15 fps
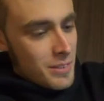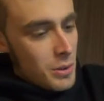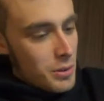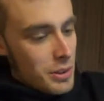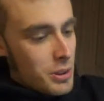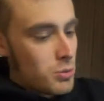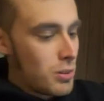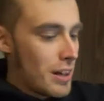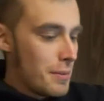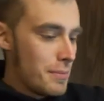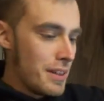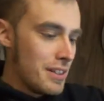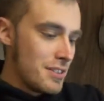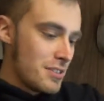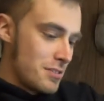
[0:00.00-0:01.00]
Holy crap,
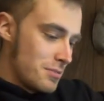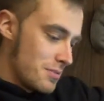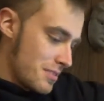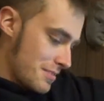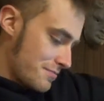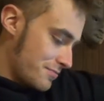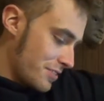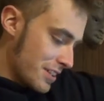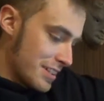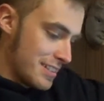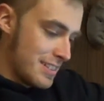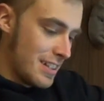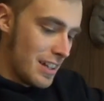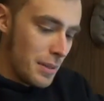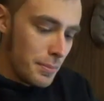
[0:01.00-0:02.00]
man, she's using that fucking
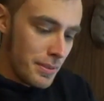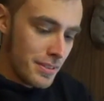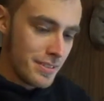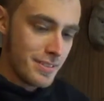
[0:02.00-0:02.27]
tape?